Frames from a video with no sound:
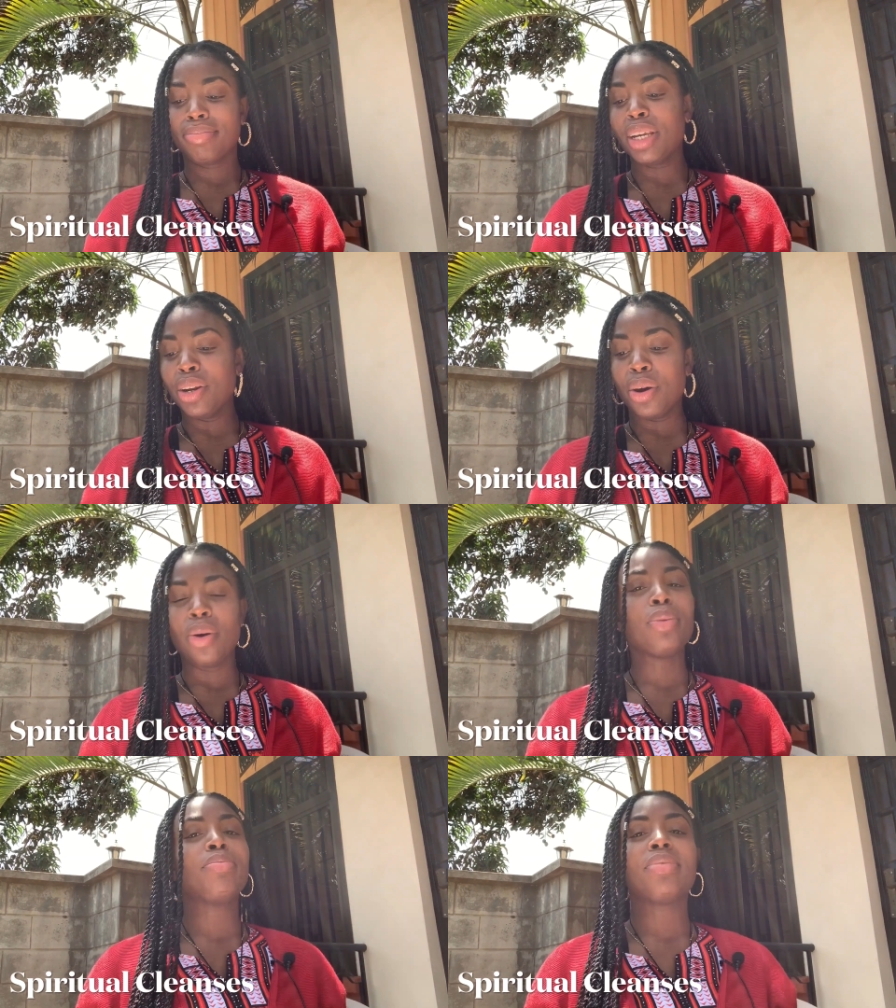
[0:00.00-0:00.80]
you
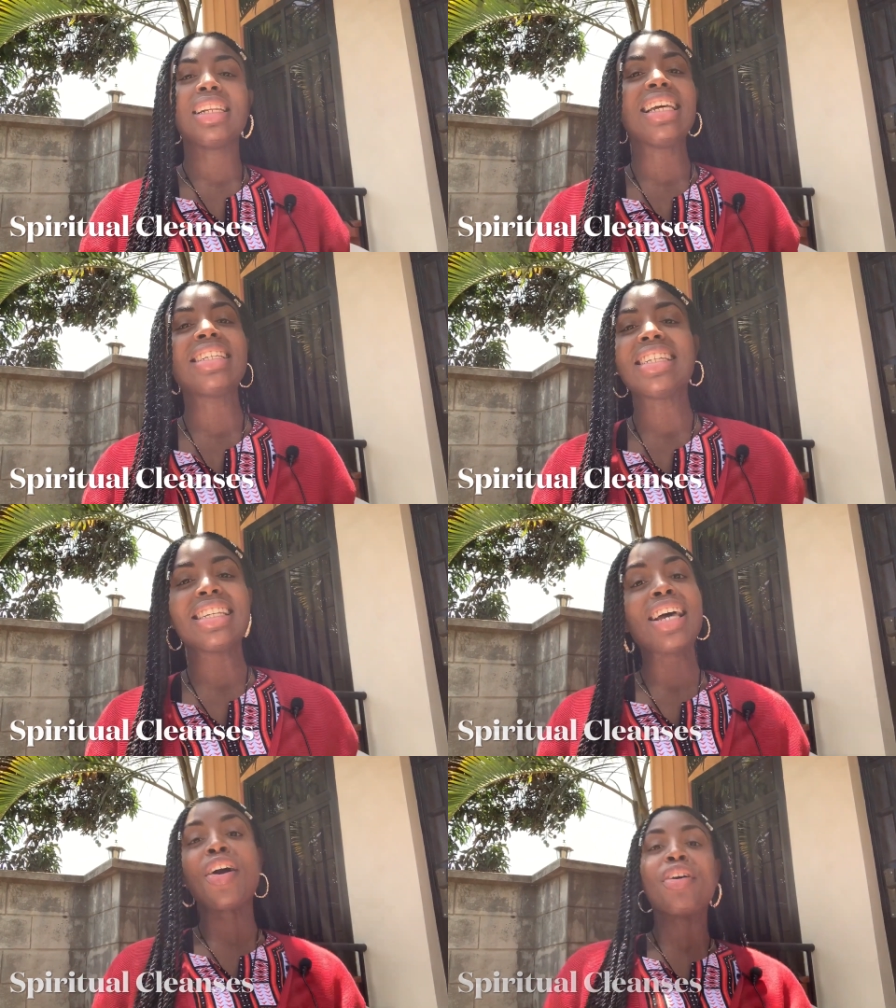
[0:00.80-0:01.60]
know, cleanses,
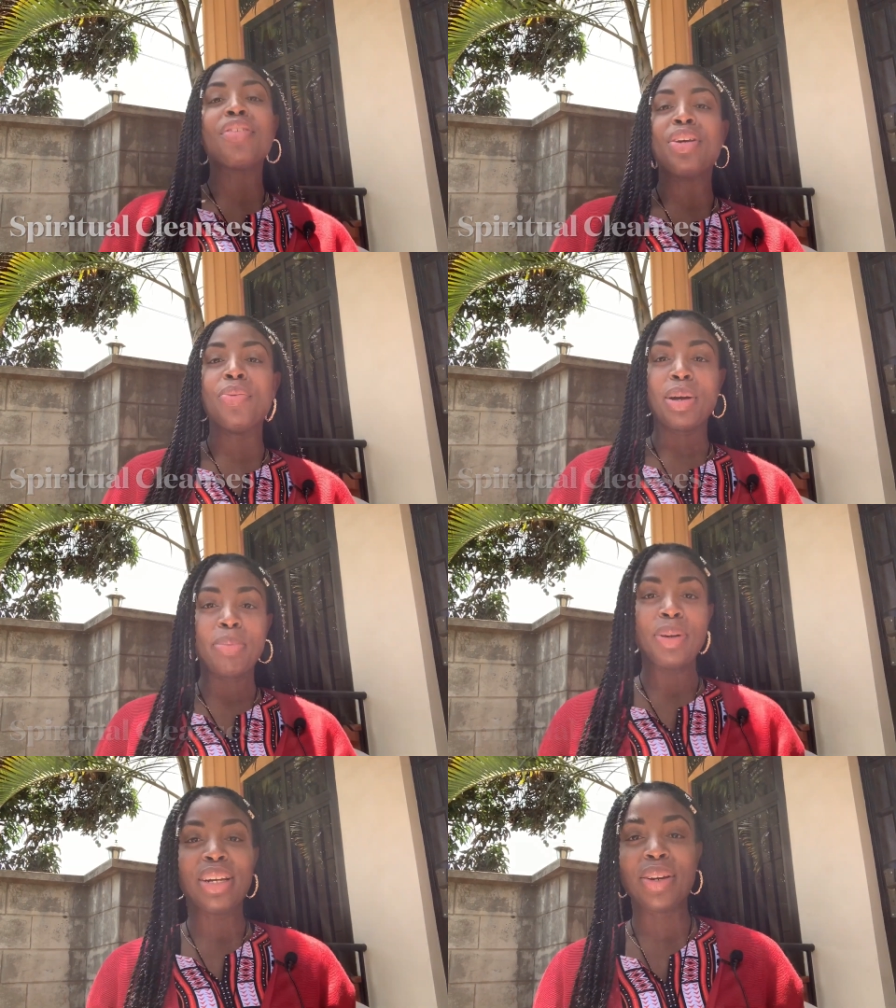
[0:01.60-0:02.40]
however you want to
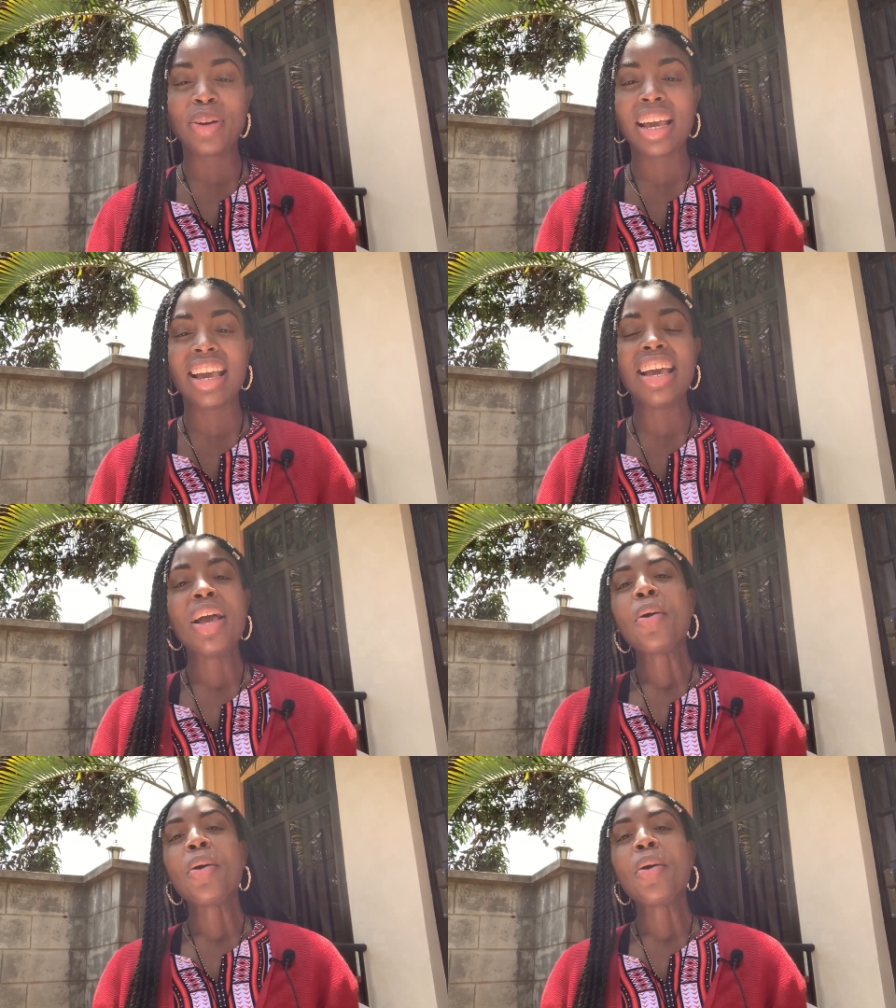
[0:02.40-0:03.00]
put it, okay?